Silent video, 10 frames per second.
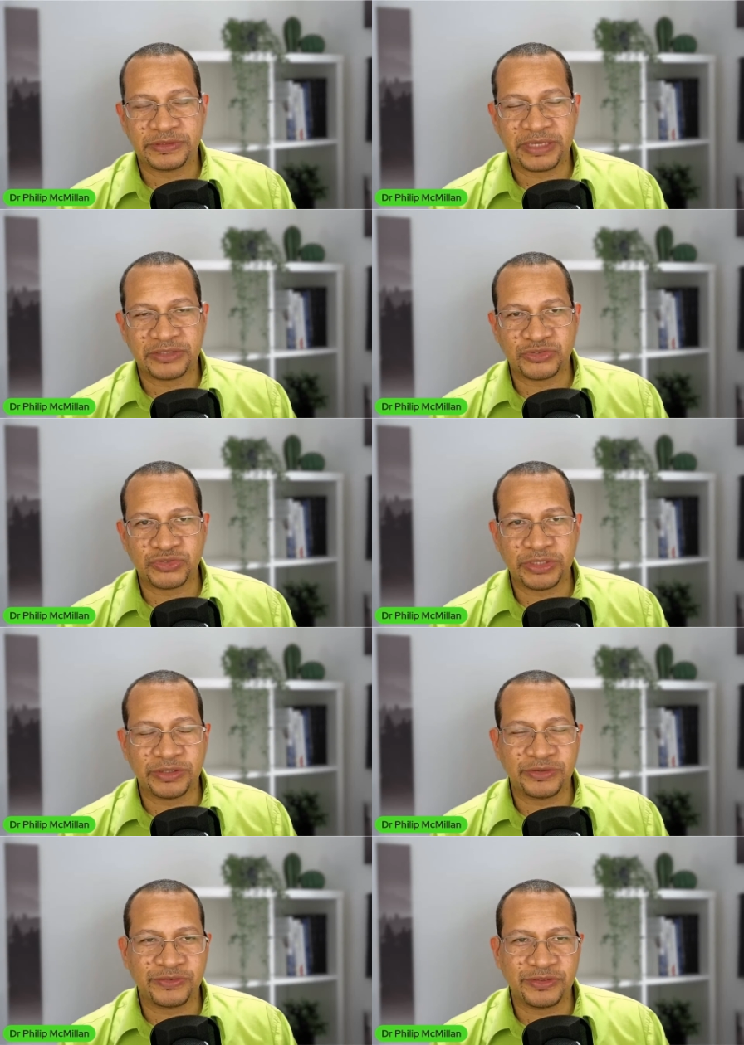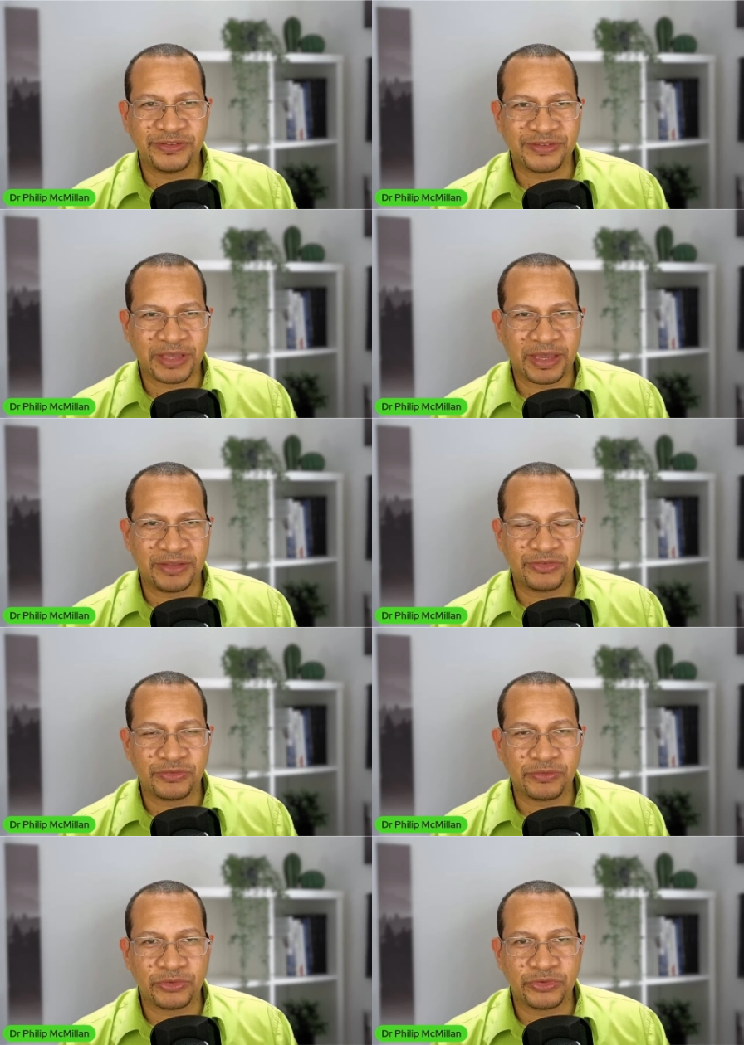that triggers these kinds
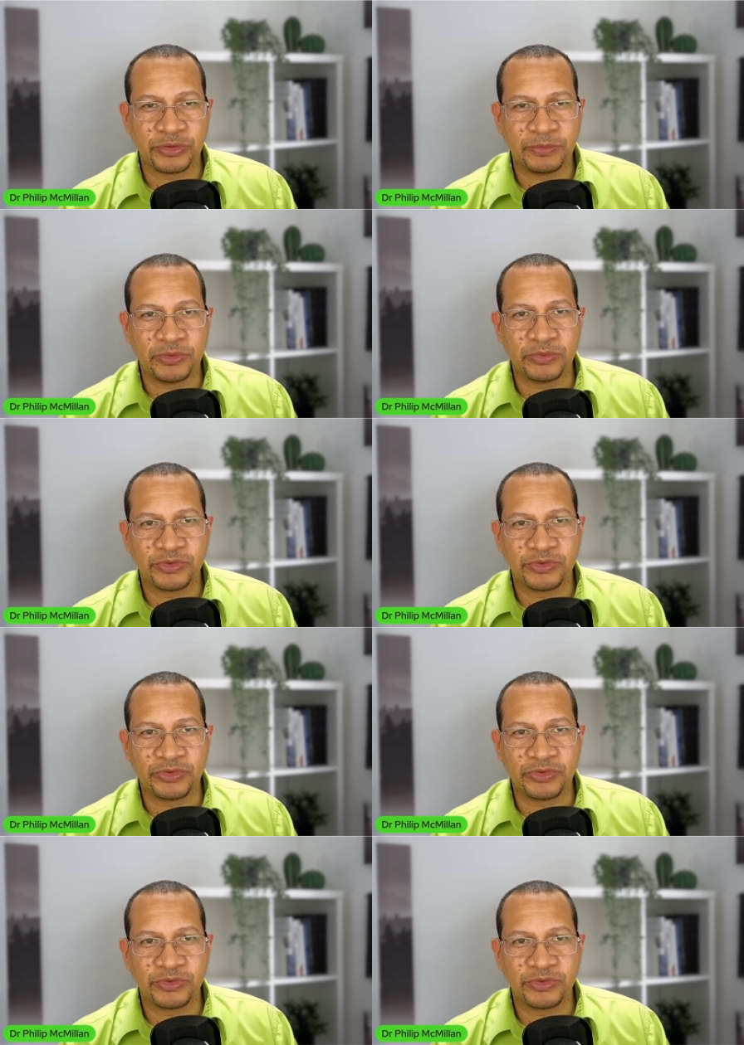of autoimmune